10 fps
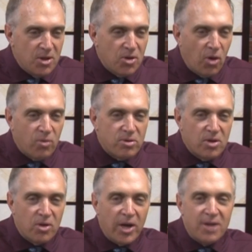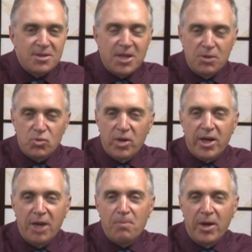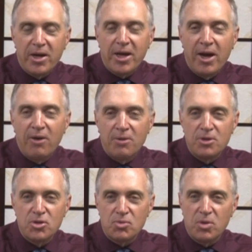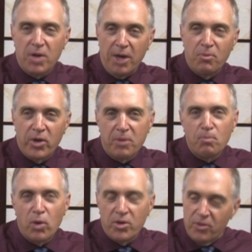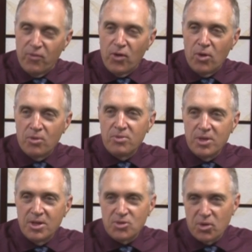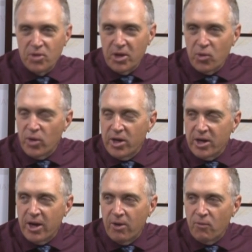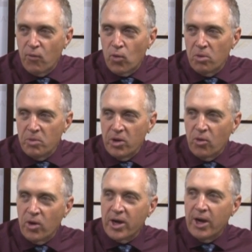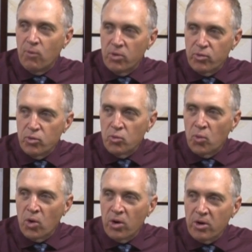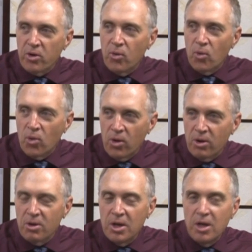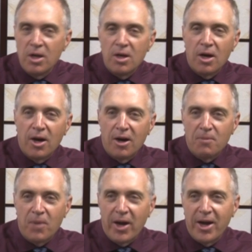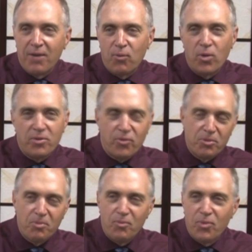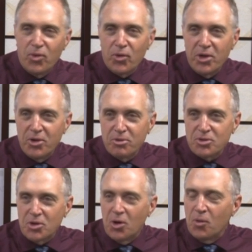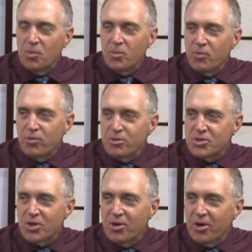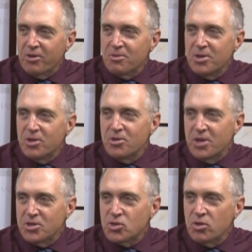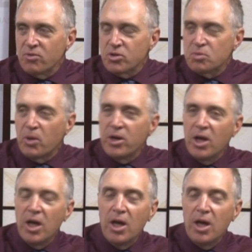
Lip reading: a lot of the times when I got my account is I bought the phone and so they create an account for me, or I got one through work, or I have one from 30 years ago when we first started our internet service. But